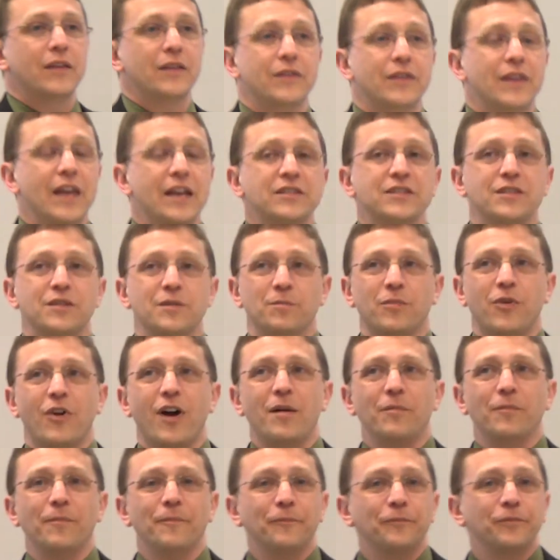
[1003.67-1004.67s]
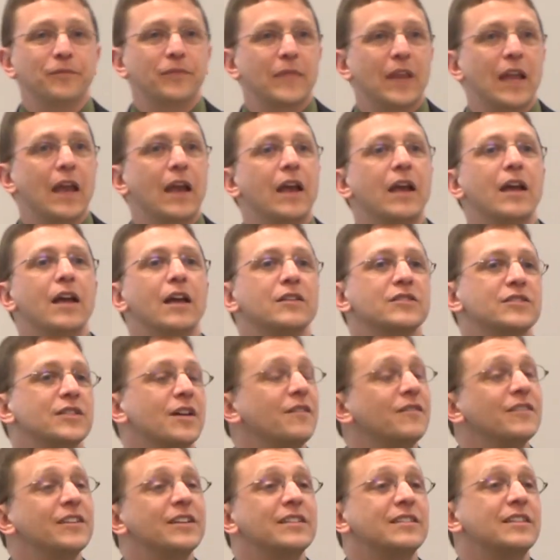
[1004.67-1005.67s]
That's the problem.
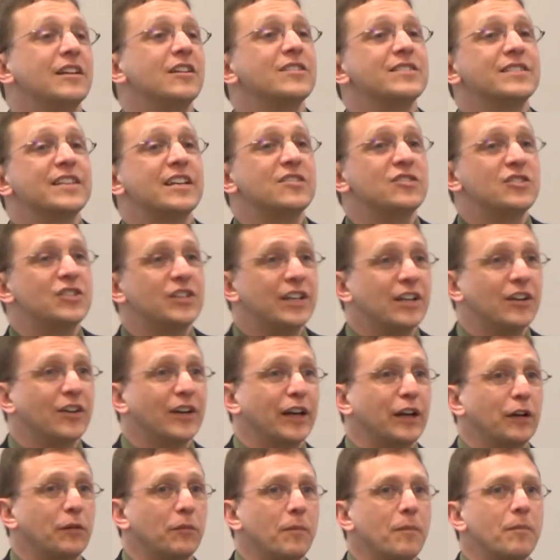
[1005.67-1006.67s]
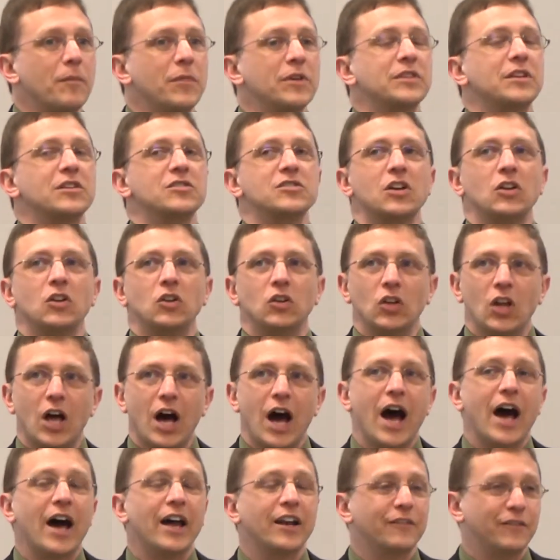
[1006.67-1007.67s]
Some of it, there's engineering, but there's a
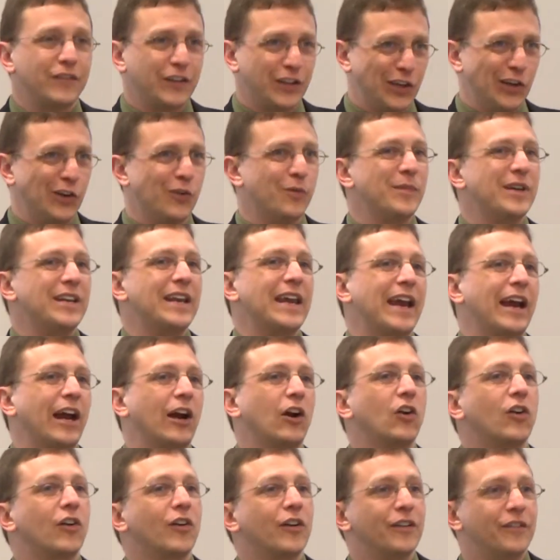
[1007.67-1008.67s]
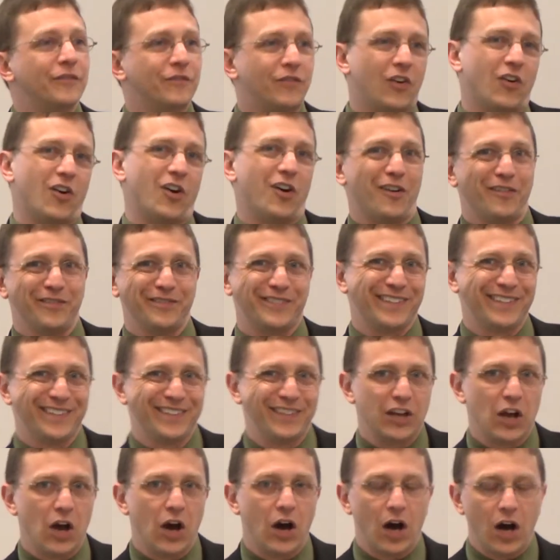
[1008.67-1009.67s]
lot of human error involved
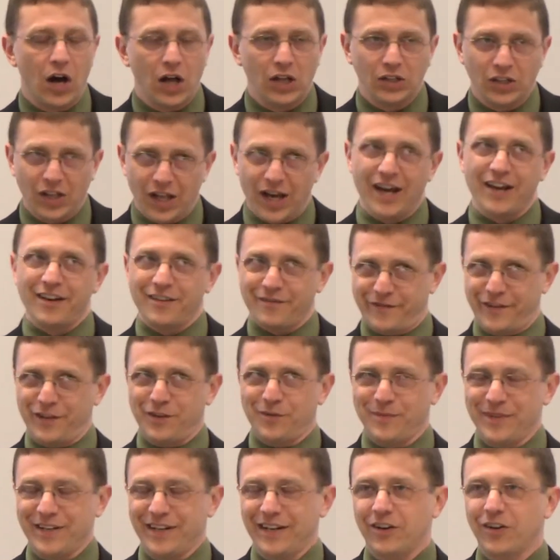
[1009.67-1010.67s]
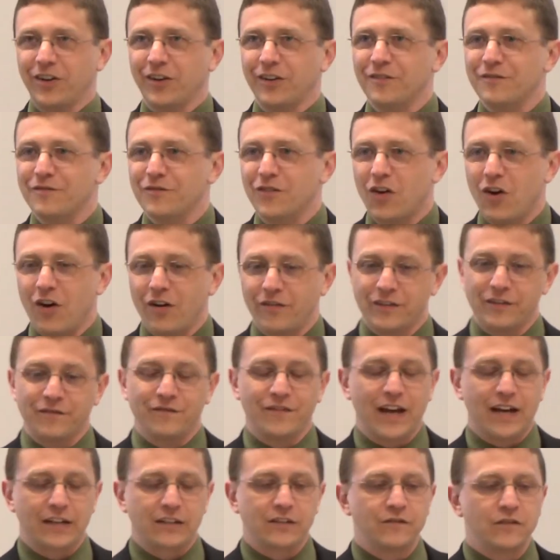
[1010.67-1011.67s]
a lot of human error involved. In
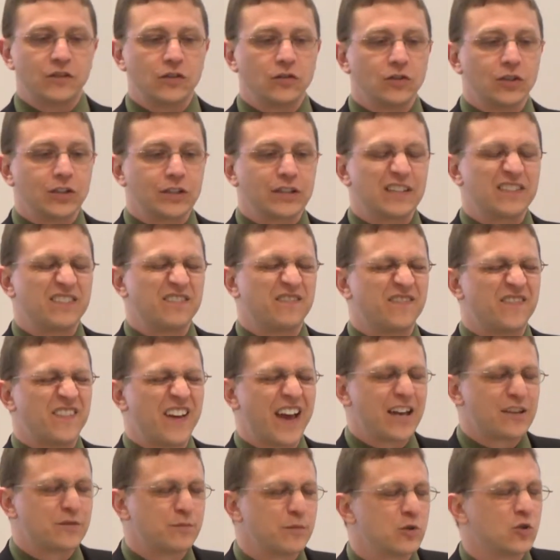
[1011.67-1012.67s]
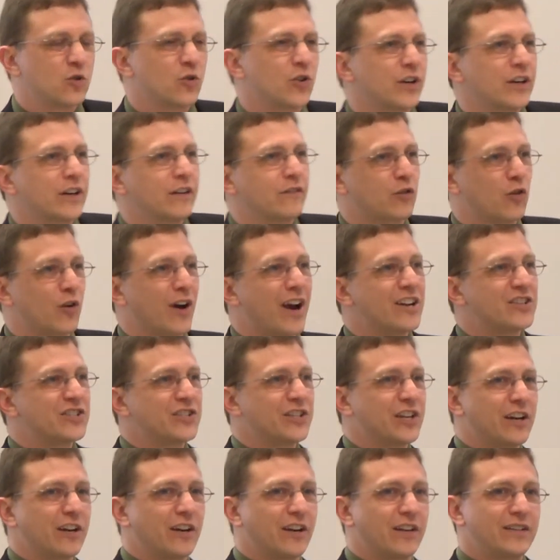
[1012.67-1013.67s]
fact, if you looked at the vast majority of crash
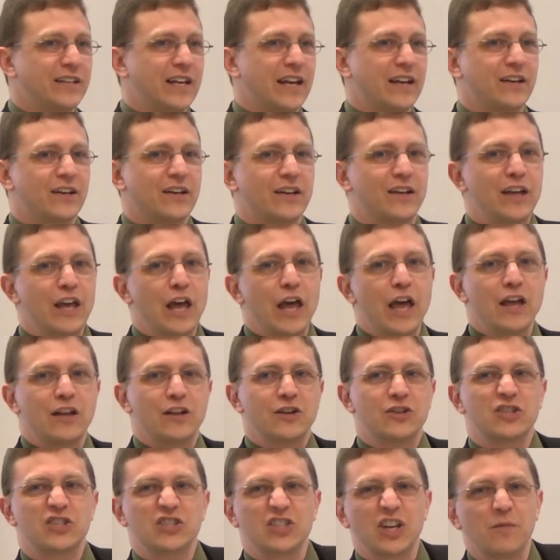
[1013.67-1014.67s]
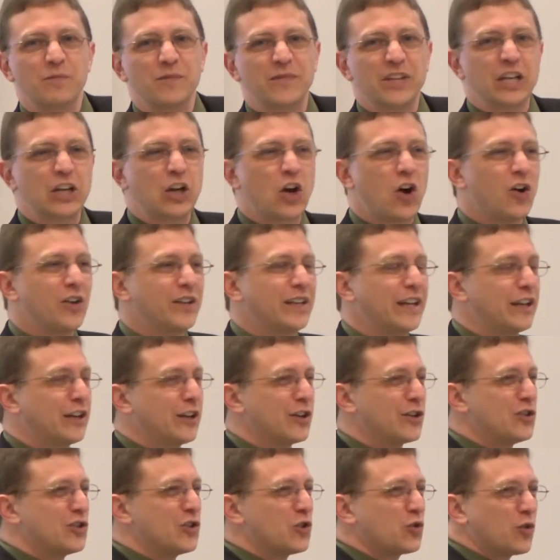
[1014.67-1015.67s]
data, there's something called a
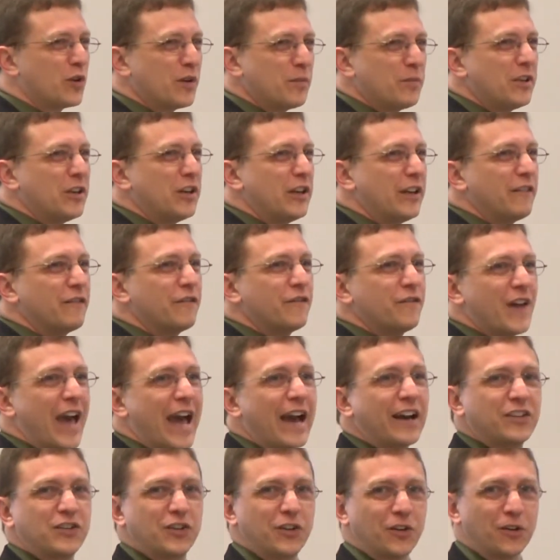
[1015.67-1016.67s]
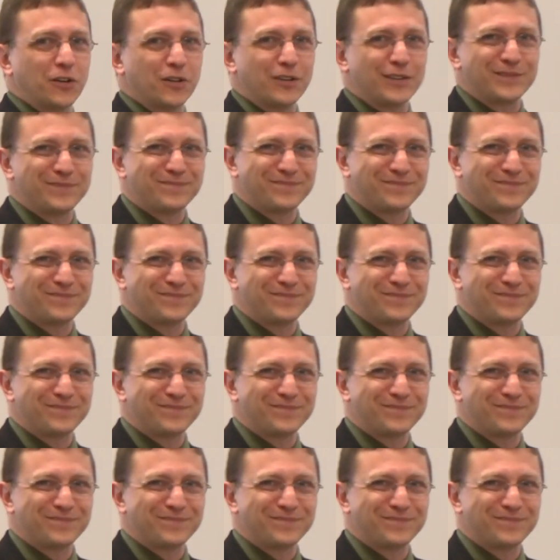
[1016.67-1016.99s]
contributing factor.